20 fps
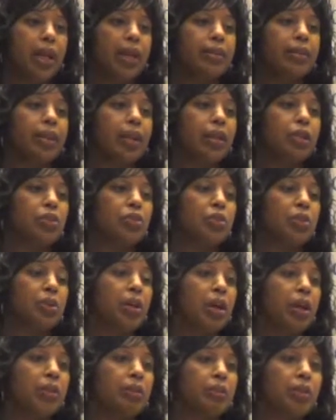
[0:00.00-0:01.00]
And they do
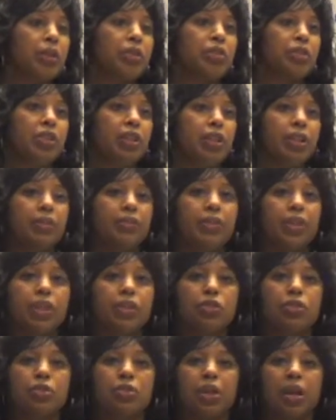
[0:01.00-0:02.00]
not receive
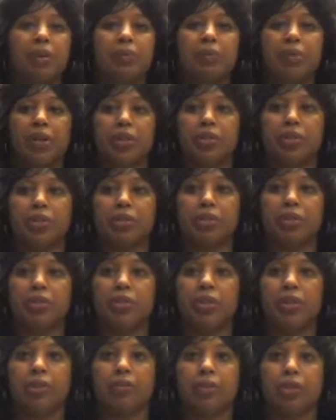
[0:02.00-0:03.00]
and do not want to
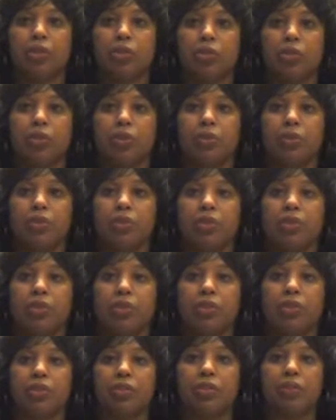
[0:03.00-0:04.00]
receive their
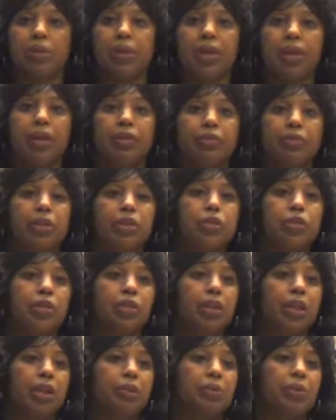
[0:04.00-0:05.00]
services. We have
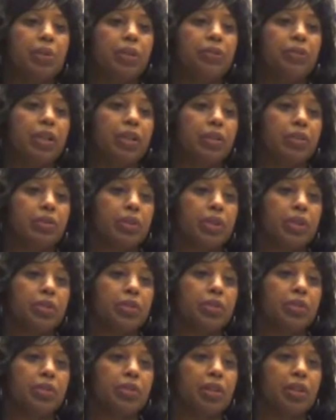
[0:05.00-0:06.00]
returning war
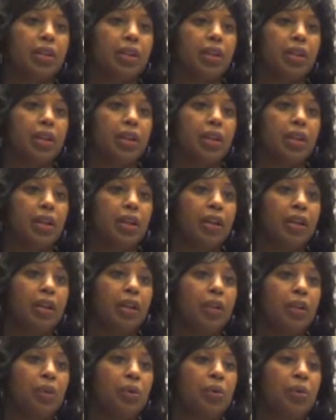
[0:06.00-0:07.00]
veterans
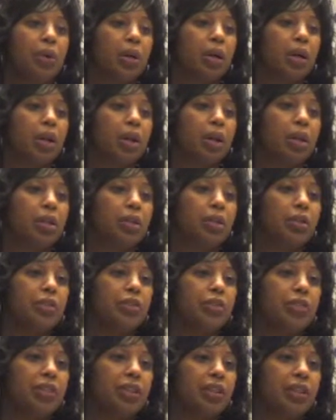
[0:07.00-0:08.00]
who are highly
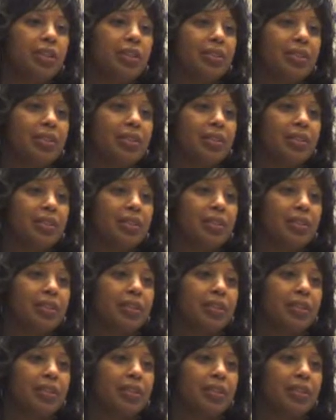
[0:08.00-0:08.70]
skilled,